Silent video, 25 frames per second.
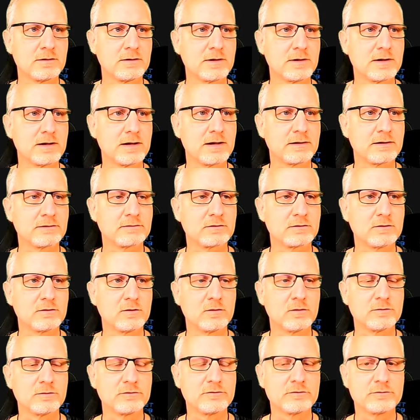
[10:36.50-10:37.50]
and
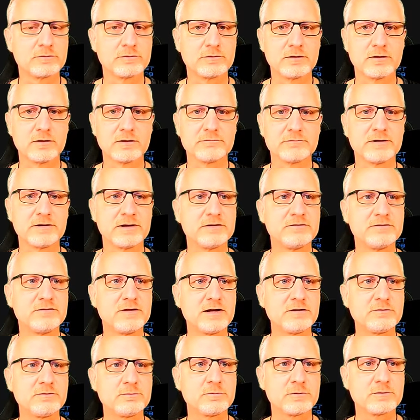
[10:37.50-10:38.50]
go to the Lovelace
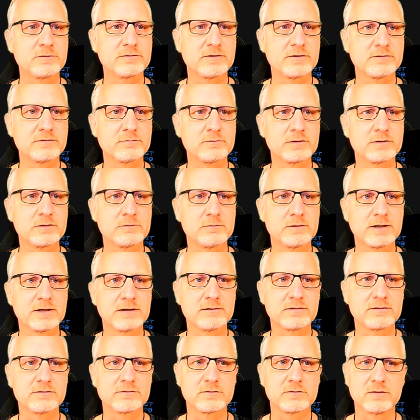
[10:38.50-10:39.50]
dashboard that we
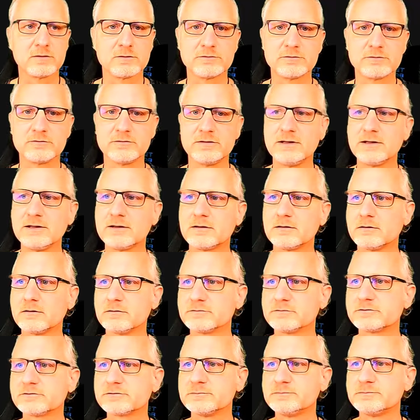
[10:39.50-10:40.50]
created. Go to
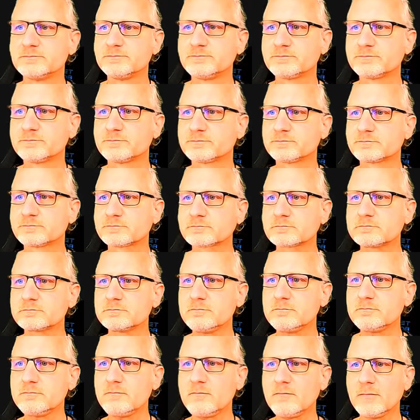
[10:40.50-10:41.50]
decons,
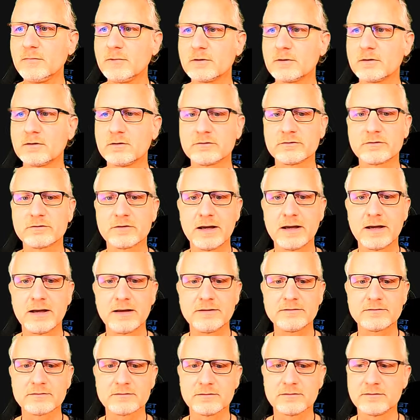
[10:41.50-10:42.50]
going to add
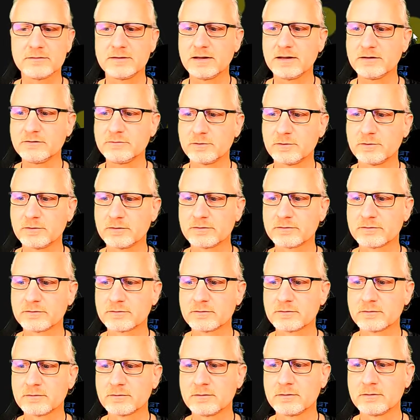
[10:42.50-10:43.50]
the dashboard,
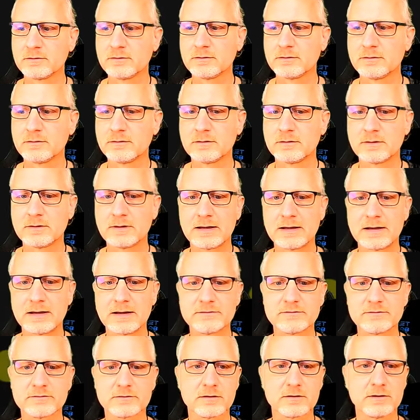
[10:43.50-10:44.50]

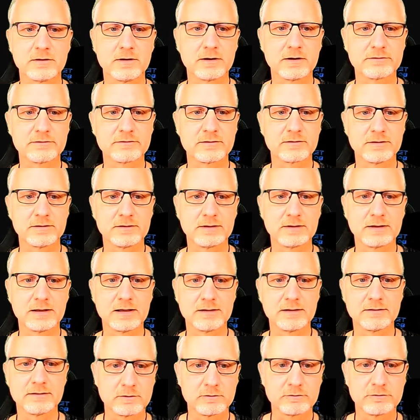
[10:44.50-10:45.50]
add a card, and
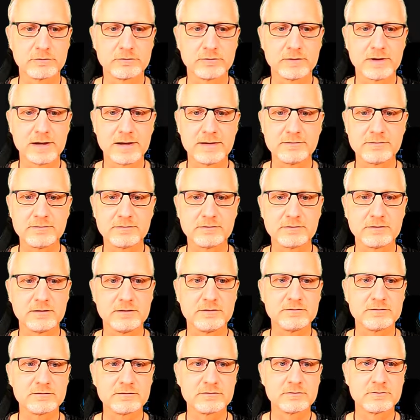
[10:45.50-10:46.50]
again to
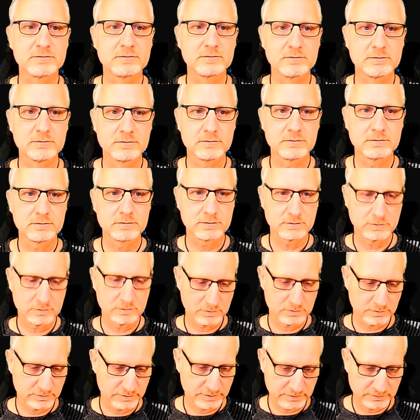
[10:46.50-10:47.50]
entities,
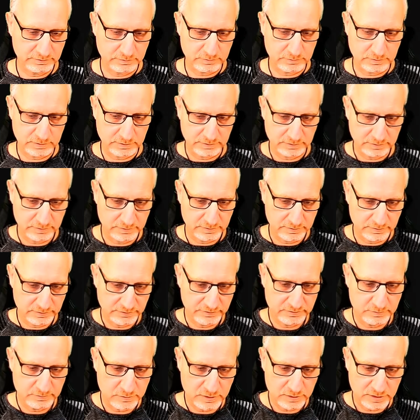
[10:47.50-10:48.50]
call this one
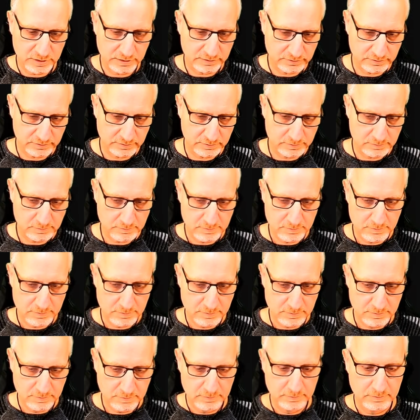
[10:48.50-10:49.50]
smart
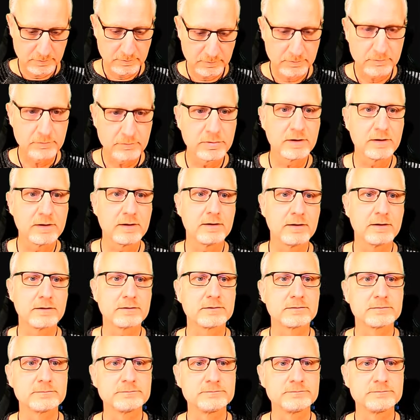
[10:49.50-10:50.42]
plug,